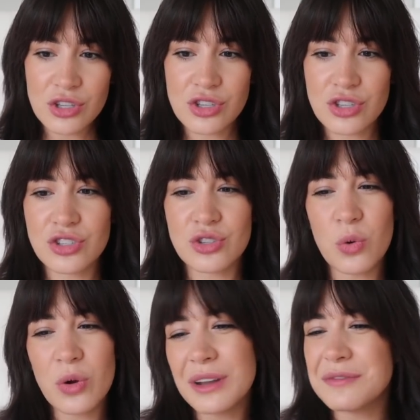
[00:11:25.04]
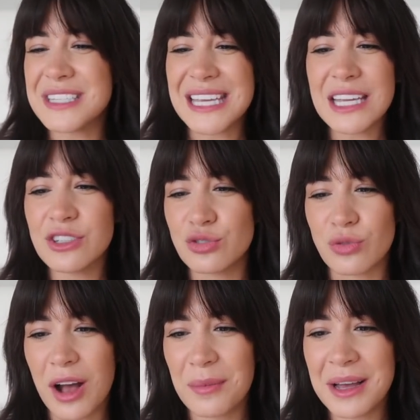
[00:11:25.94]
sort of teen
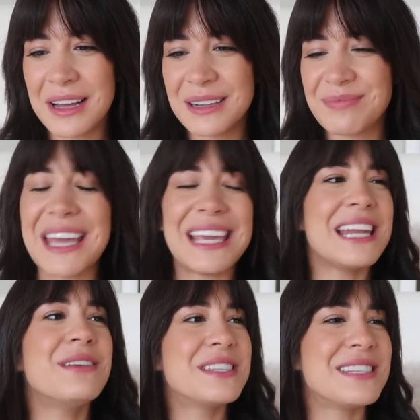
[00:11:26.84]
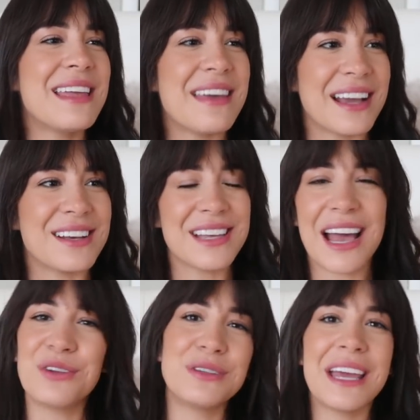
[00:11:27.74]
drama, I can't even say that because
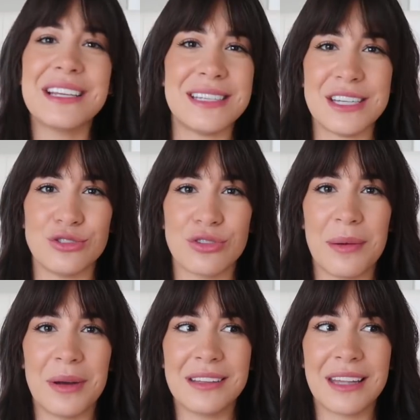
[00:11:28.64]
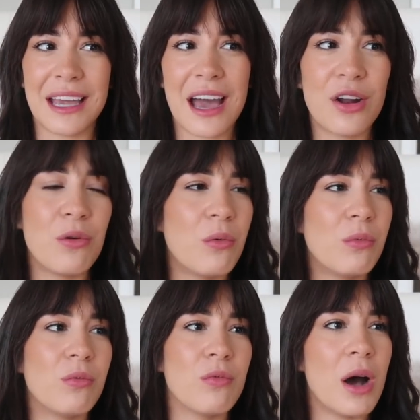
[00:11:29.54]
I don't like teen drama. Like, I don't
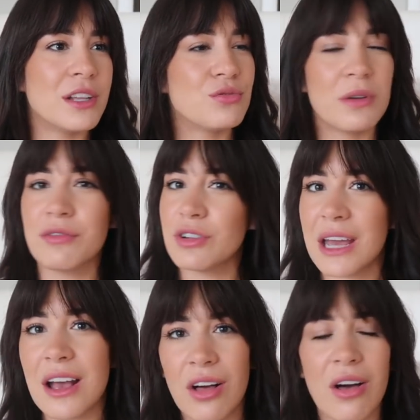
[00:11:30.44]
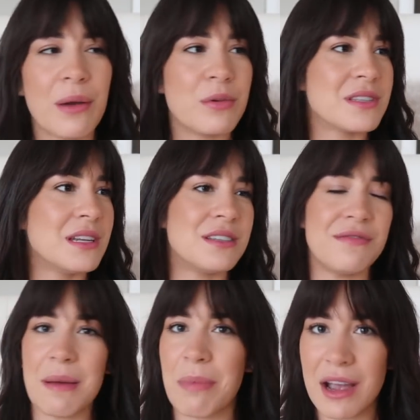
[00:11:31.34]
watch Riverdale, I wasn't into
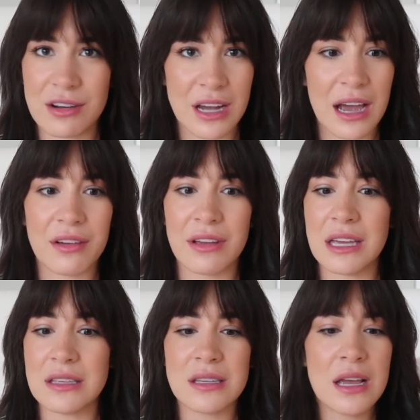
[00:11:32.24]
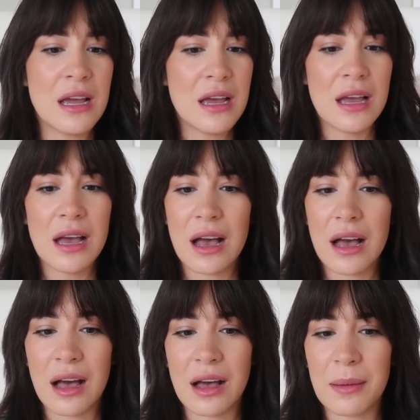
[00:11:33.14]
Vampire Diaries.
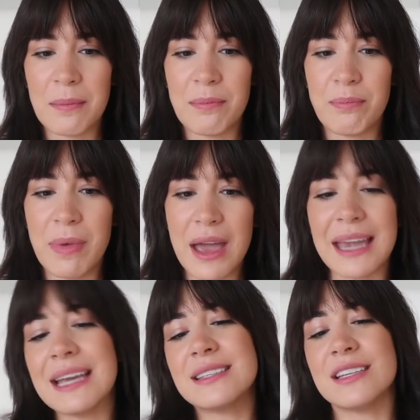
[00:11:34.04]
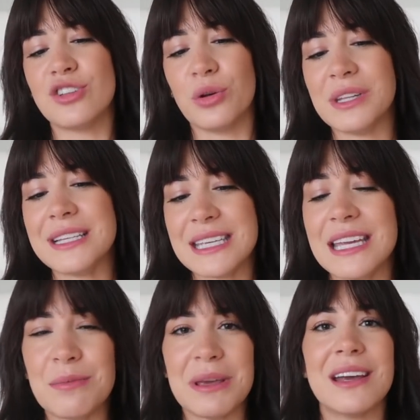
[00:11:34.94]
I guess it's only
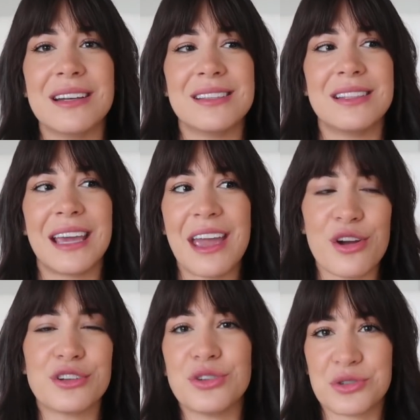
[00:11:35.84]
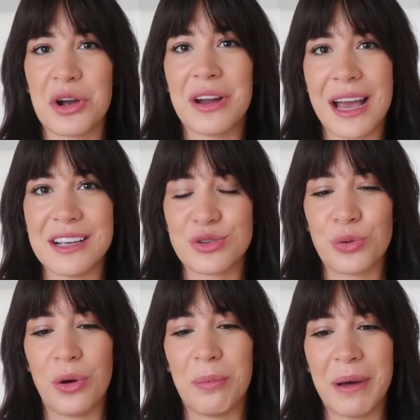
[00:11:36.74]
teen because the characters are in high
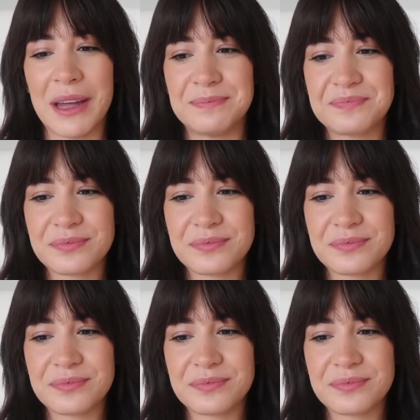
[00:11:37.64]
school, but